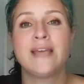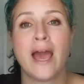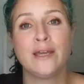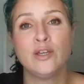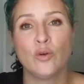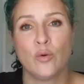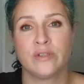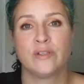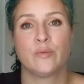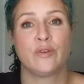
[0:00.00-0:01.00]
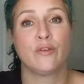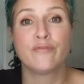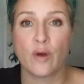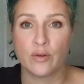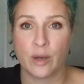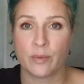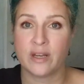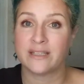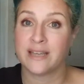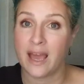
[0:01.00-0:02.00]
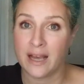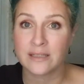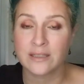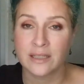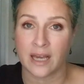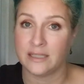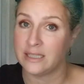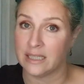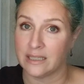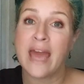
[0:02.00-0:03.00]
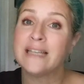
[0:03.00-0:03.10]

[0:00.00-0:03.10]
tagging your horses with your phone number is an excellent idea,